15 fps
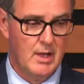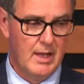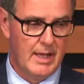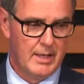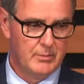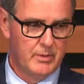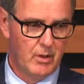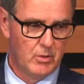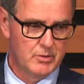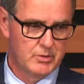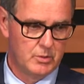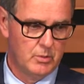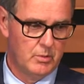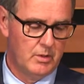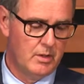And we
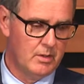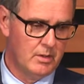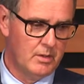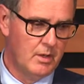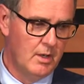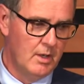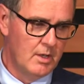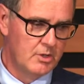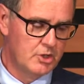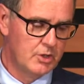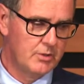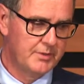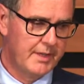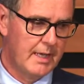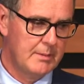also
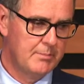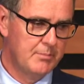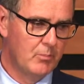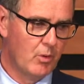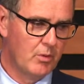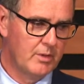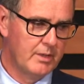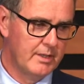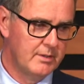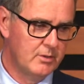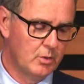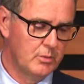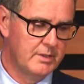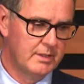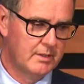genotype more than
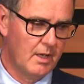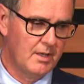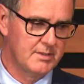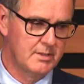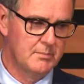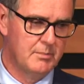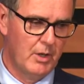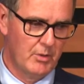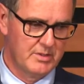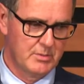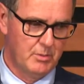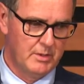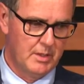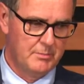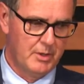30,000
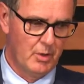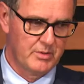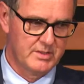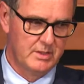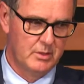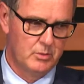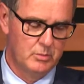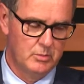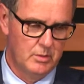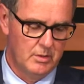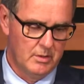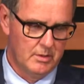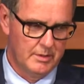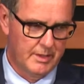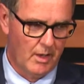BRCA1 and
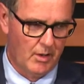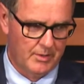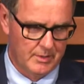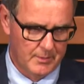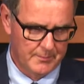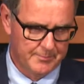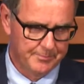BRCA2 carrier.